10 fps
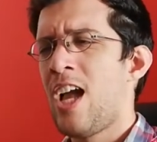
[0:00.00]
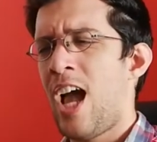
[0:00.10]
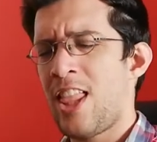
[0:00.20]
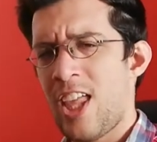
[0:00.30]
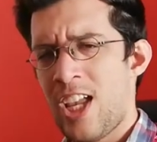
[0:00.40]

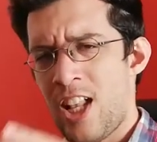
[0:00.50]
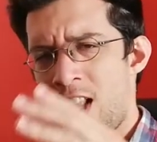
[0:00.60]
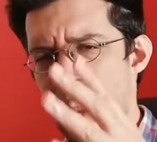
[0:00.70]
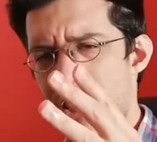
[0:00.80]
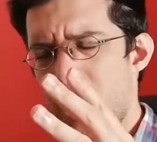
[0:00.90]
and they
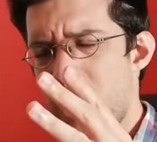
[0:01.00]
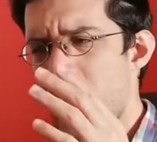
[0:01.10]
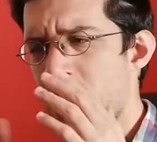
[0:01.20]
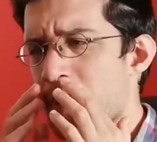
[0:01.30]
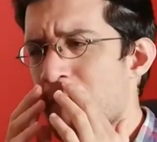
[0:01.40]

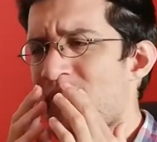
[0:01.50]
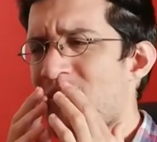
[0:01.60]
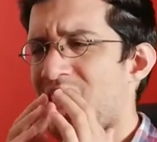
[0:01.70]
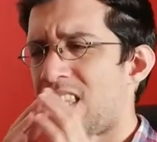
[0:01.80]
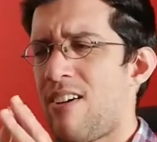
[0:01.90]
unleash
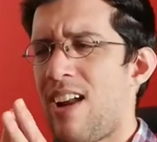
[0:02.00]
their